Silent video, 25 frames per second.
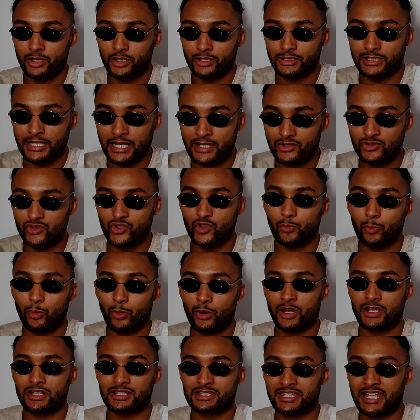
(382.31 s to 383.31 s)
Daniel
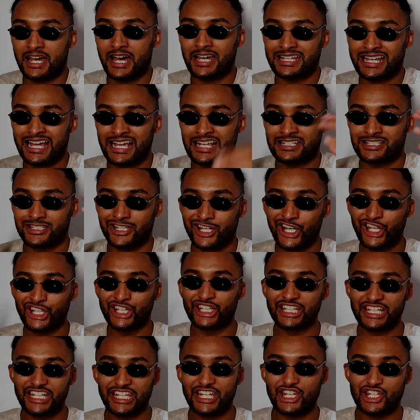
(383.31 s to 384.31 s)
Dubois' dad has the
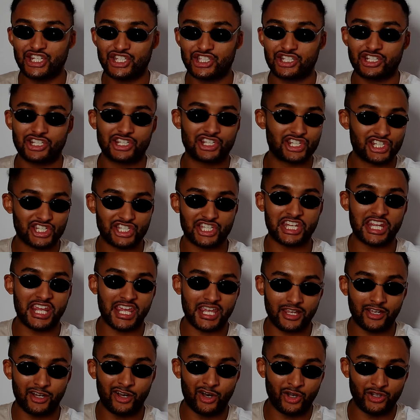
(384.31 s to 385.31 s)
Unleashed
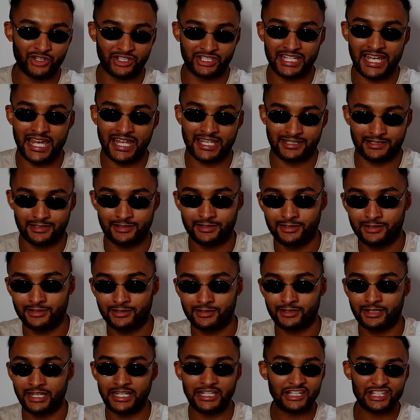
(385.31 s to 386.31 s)
shtick on Dan.
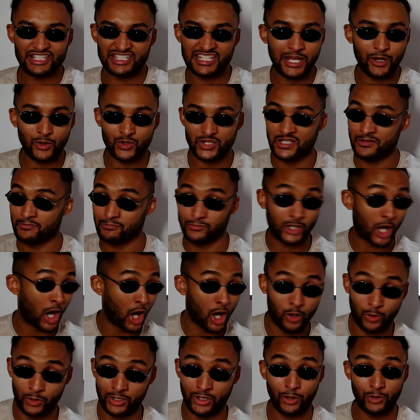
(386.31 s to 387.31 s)
He just tells him,
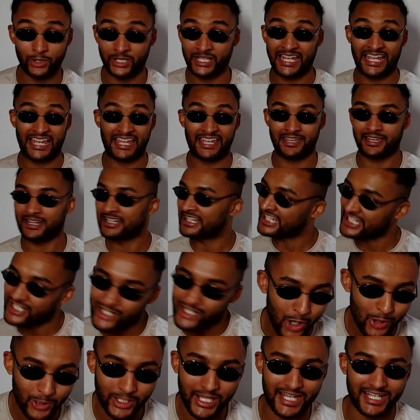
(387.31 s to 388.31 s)
go get it, and he
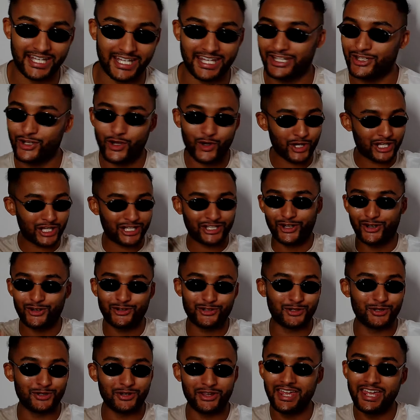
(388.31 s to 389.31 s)
go get it.
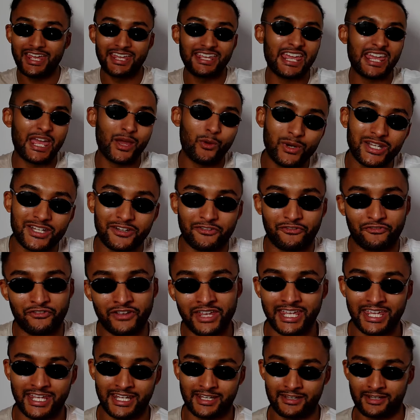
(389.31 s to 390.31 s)
He ain't with the
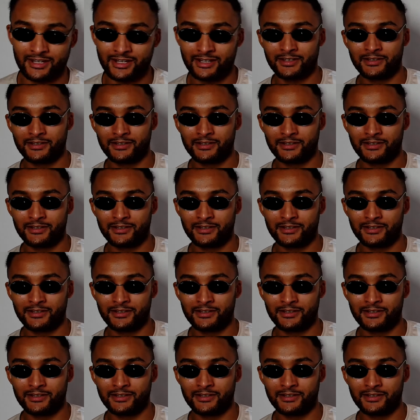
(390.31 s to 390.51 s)
thinking.